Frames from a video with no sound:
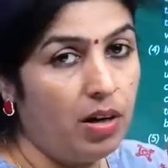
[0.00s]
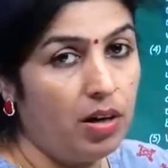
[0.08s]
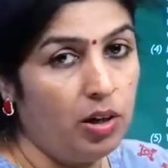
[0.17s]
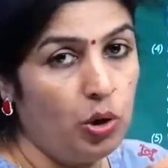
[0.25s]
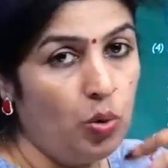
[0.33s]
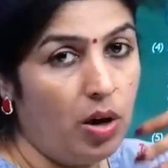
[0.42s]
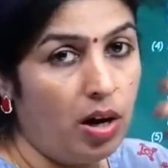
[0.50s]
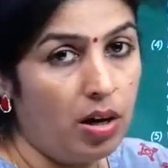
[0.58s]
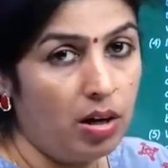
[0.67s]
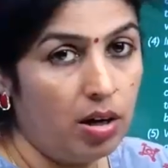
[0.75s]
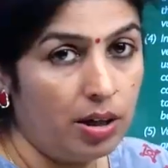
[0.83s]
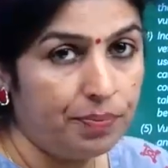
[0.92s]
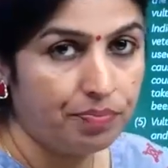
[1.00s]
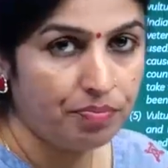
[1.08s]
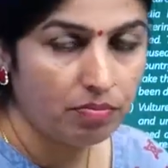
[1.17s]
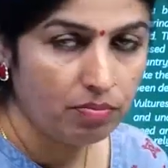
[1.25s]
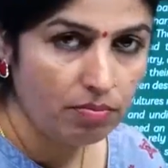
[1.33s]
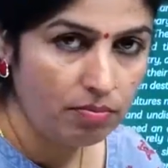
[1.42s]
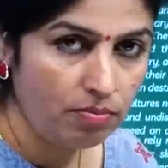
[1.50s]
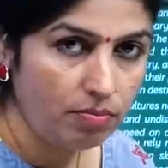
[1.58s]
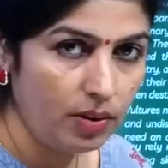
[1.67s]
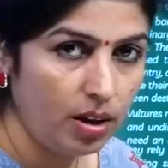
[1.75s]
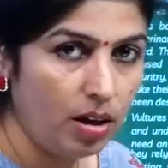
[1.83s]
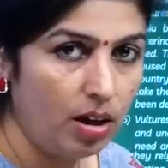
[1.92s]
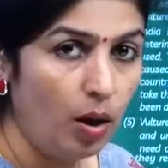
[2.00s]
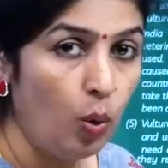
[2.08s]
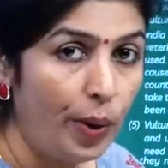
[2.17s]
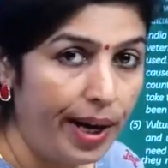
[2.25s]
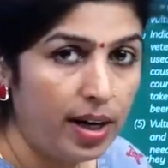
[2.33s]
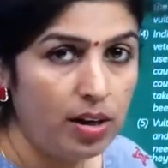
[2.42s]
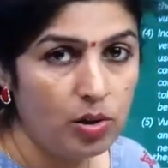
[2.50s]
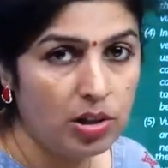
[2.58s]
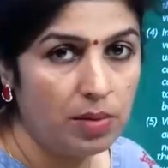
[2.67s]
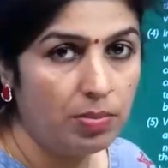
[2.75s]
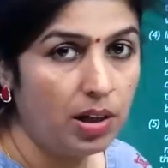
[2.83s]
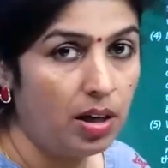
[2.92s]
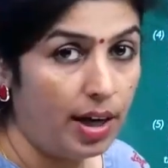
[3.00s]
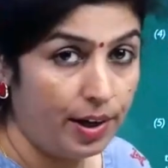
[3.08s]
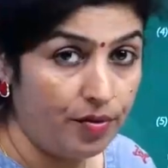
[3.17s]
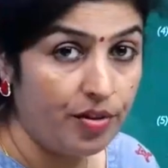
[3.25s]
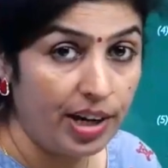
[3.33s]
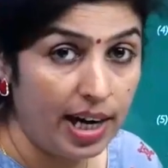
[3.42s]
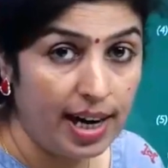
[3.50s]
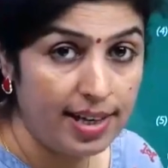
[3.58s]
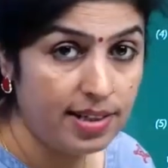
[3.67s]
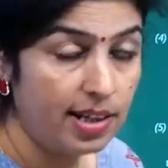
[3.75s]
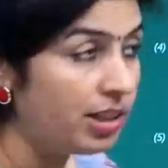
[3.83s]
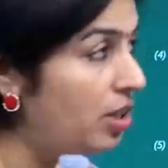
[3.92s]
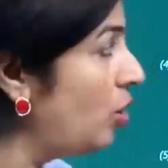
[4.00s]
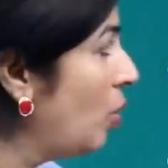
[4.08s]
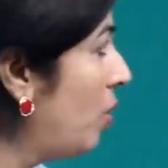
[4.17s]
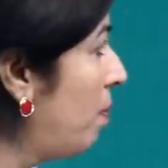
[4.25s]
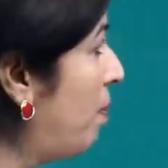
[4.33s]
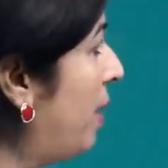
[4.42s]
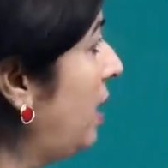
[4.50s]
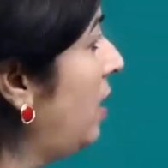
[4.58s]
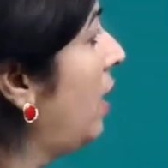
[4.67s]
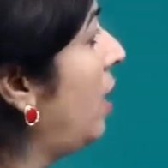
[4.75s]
you are awakened to something, a kind of realization? No, but